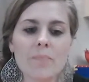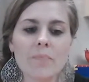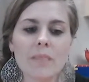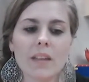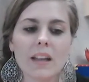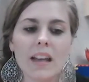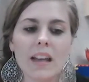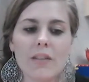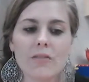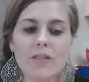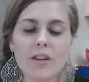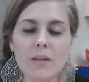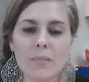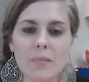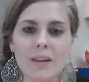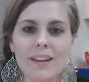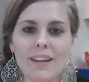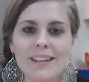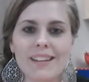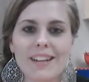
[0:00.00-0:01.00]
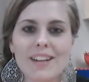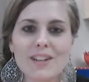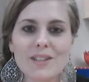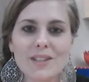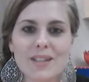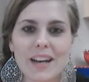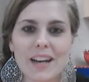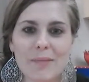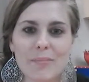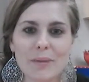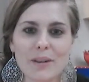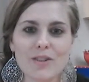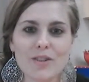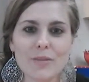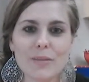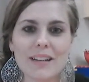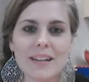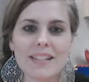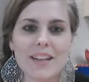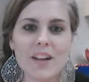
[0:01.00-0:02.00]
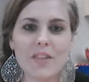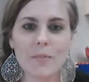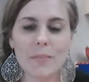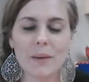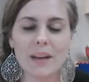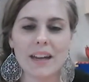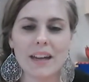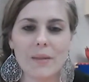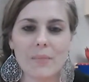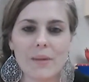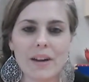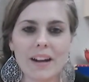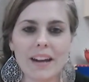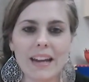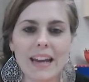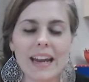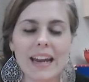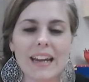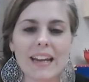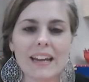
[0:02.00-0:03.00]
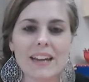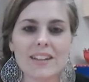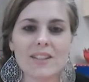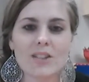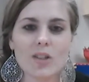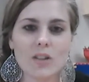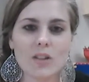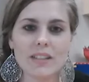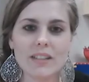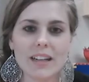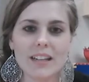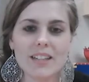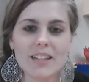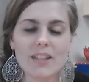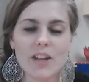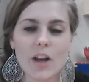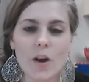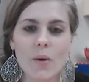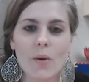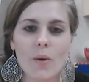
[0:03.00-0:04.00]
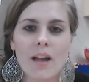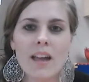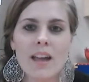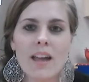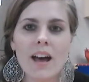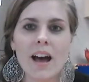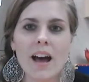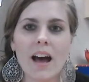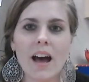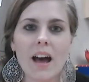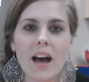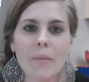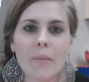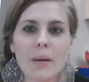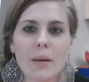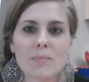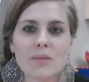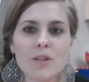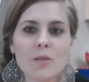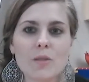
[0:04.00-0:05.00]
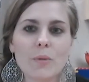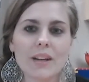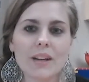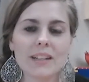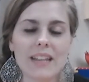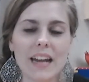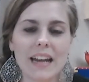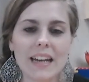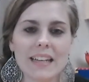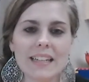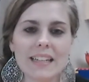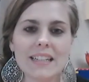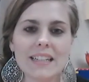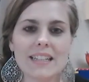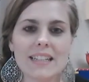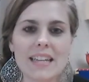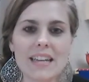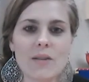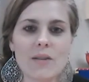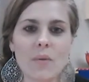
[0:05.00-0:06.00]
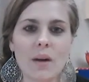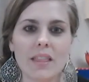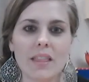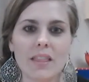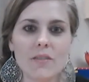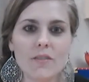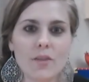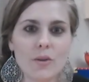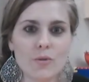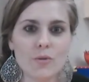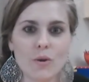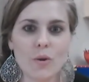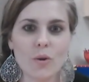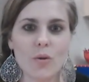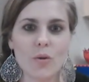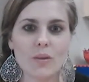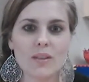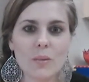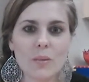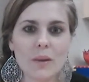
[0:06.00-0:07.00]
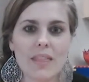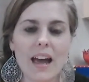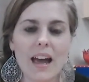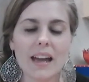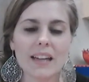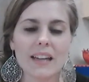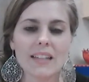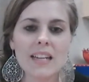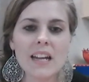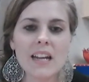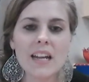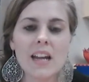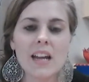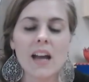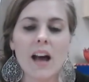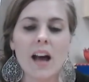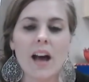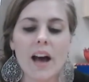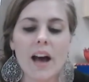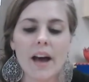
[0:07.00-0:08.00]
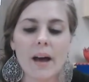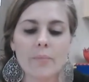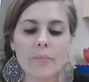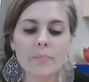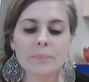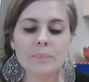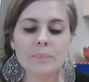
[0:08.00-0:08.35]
never in a million years did I picture myself being a Mary Kay consultant. So I'm super excited to see what the future holds with that.